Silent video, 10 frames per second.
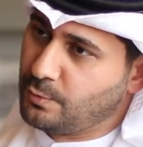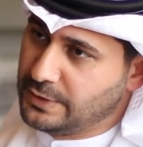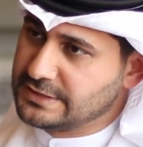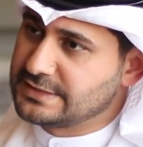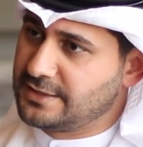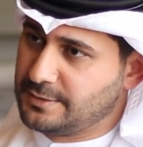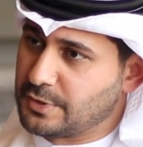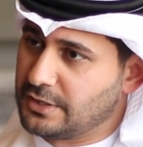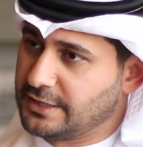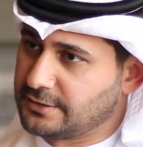we design the
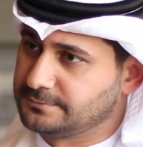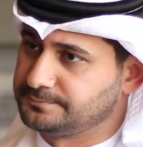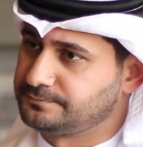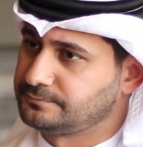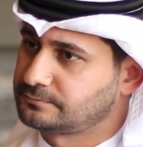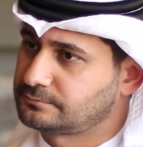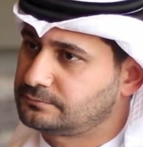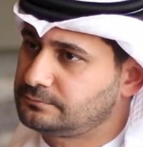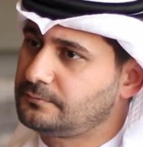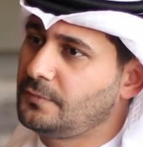product,
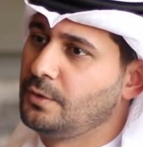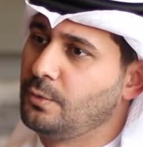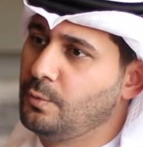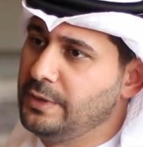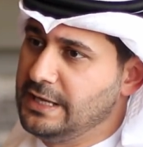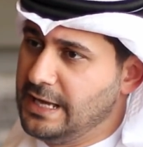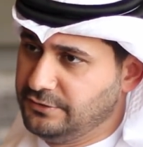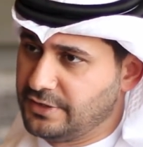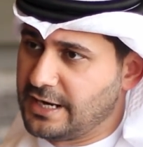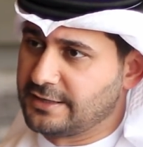we
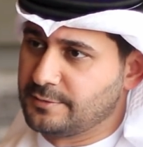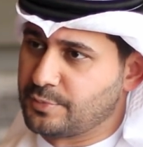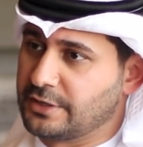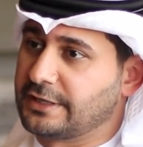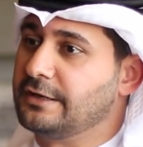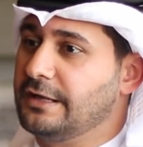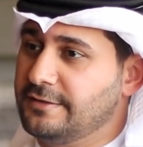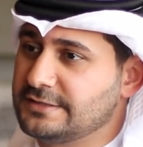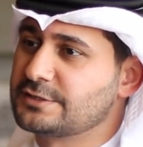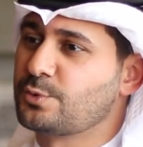underwrite the product,
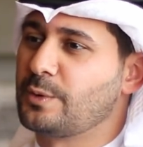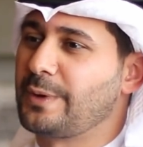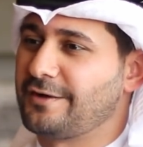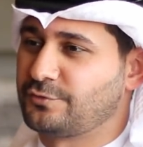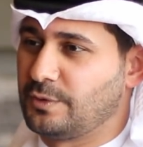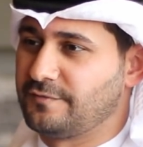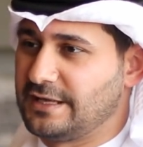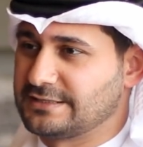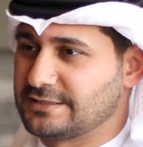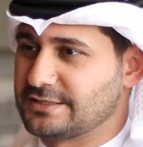and this is why we have 12
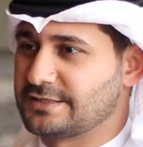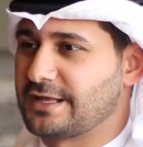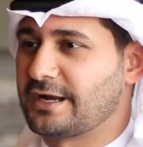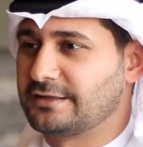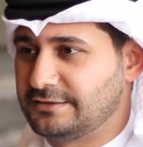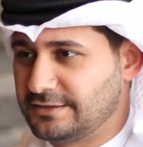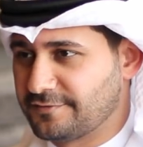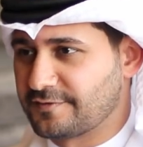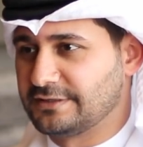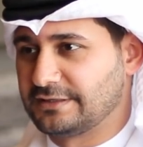licenses. There are
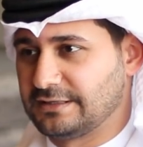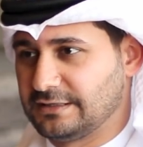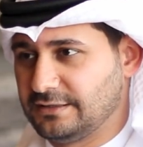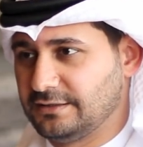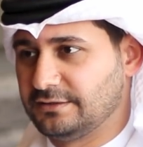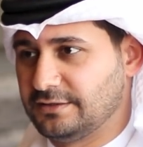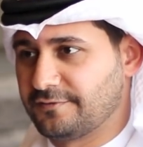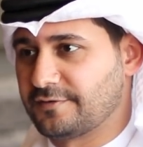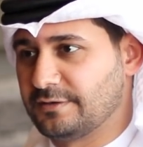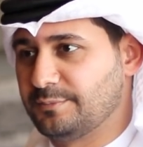different
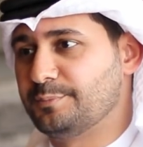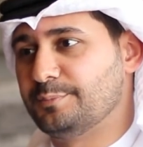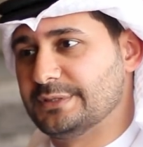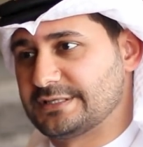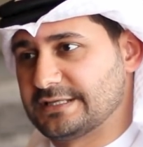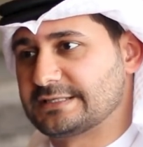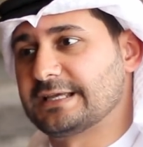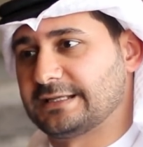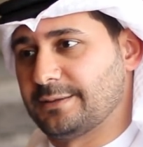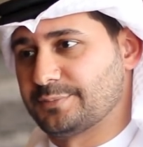
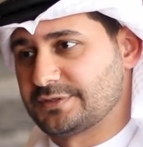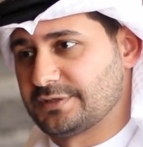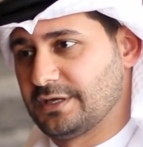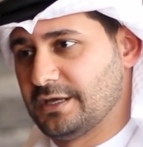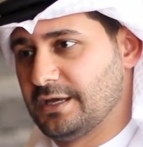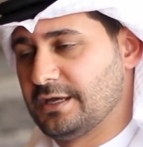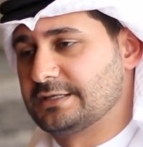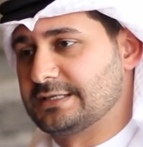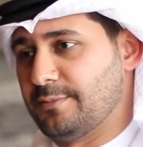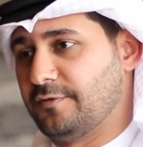business setups.
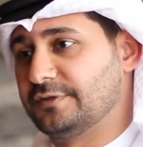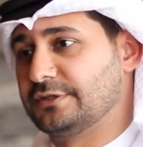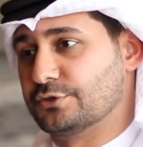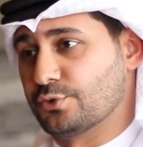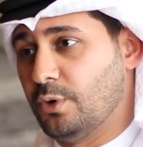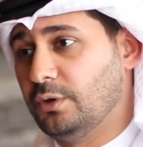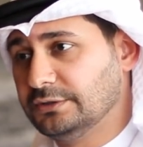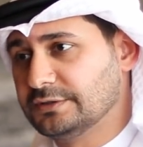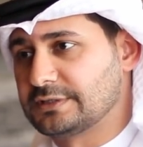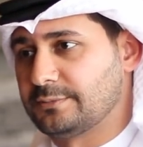Some of it is
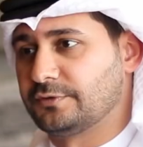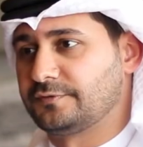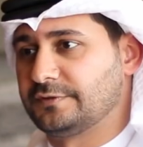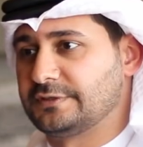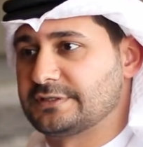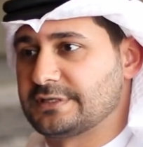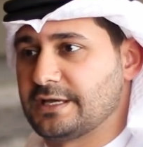owned, some of it is